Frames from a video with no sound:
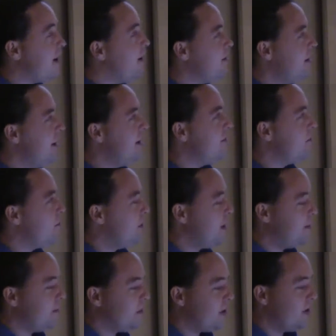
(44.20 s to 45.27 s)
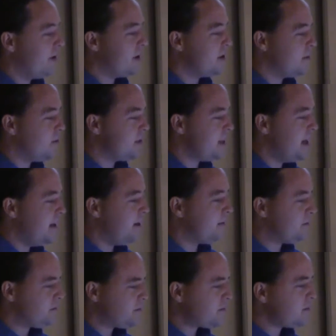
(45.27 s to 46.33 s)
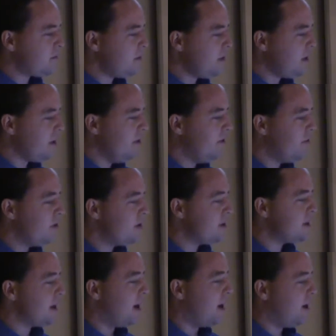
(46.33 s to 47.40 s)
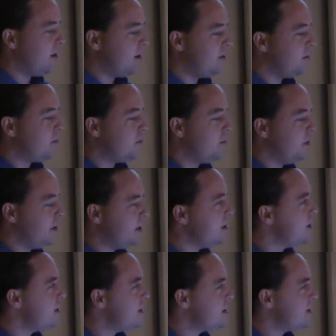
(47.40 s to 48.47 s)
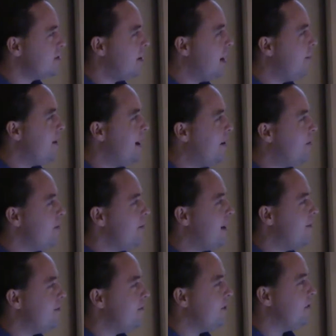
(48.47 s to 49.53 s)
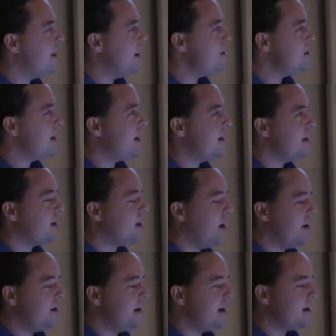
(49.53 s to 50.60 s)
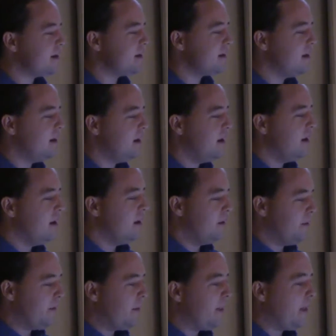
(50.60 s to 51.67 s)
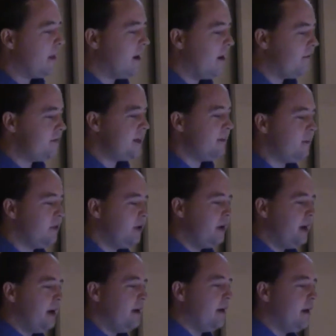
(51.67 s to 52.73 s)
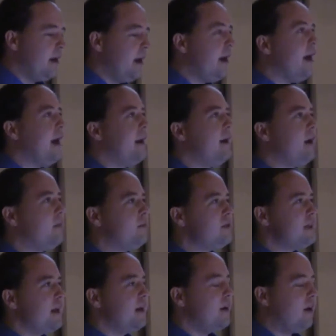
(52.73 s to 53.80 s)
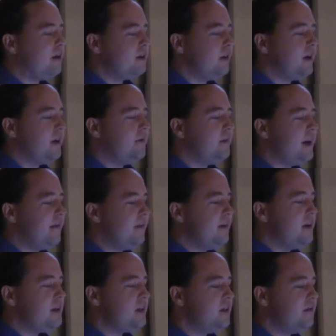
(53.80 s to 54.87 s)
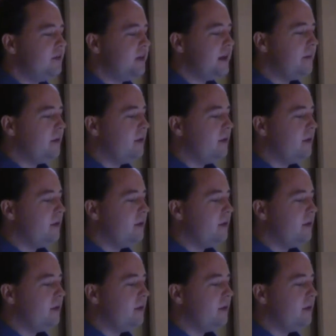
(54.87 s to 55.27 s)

outline of what I'm going to present. First, I'll describe how we might view AGI in the context of deep learning, and I'll present an alternative definition for deep